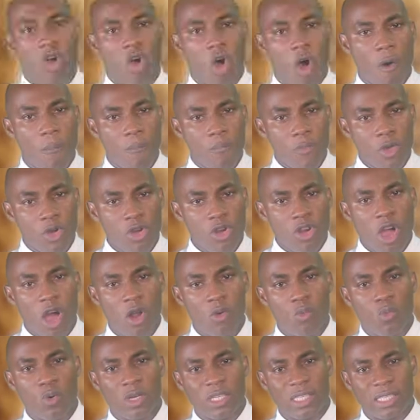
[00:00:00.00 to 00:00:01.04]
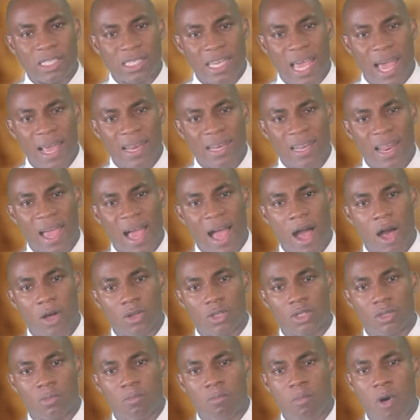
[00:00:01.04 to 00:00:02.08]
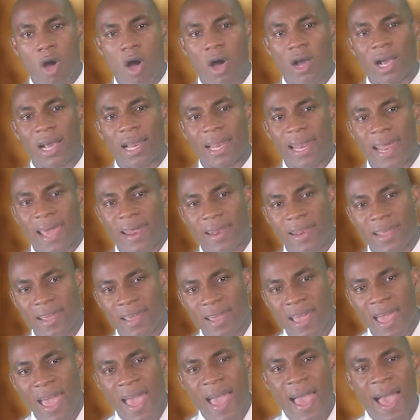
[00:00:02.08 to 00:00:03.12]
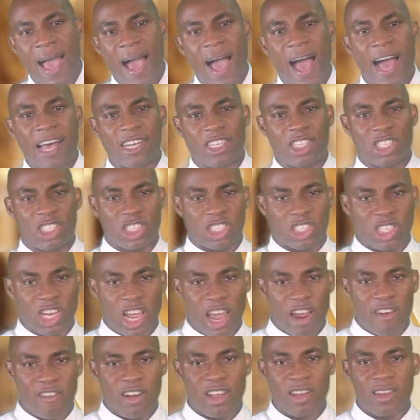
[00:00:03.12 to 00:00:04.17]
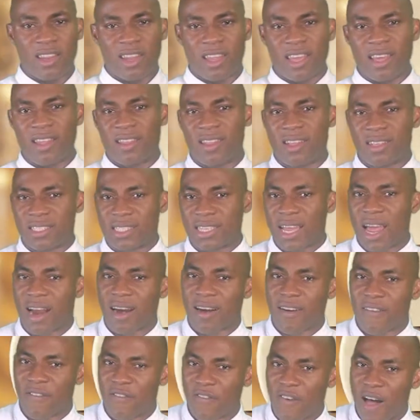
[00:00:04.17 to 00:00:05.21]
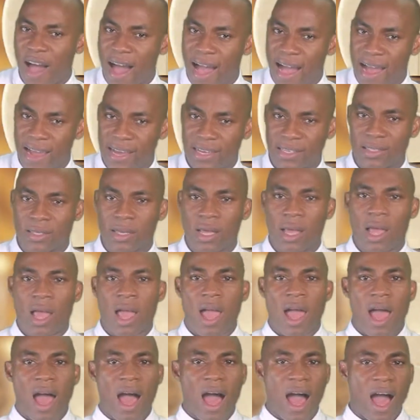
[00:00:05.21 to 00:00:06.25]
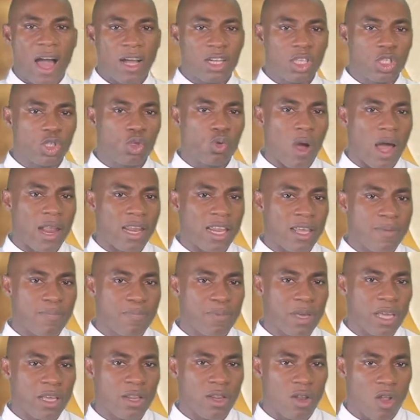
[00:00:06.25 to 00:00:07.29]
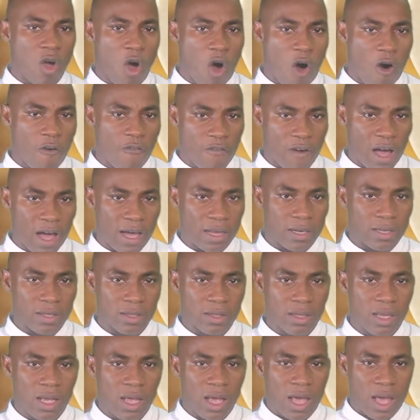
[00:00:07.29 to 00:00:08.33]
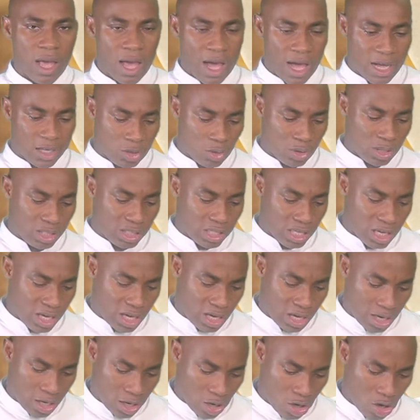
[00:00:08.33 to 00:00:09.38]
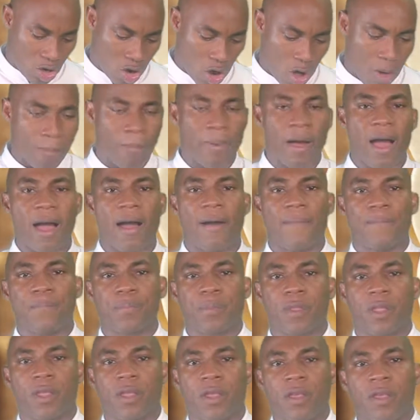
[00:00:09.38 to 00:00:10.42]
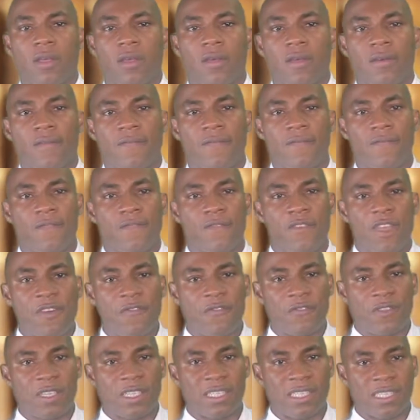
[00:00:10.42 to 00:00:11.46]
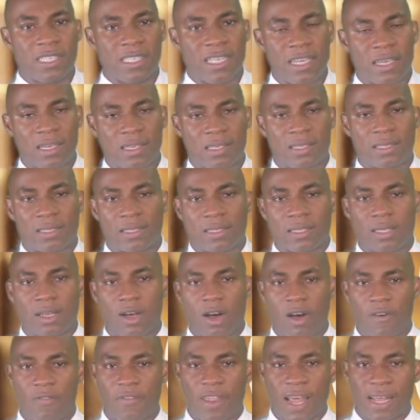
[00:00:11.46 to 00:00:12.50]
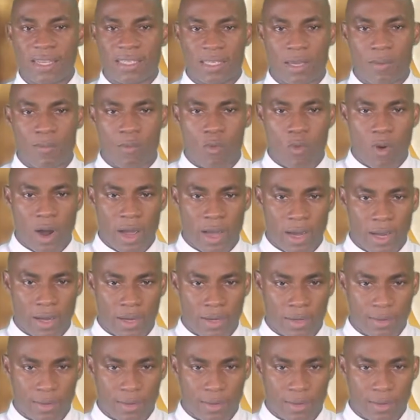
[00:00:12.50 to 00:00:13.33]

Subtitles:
communion will stand out more clearly as sharing in the sacrifice actually being offered," as you see in number 56 of that same work.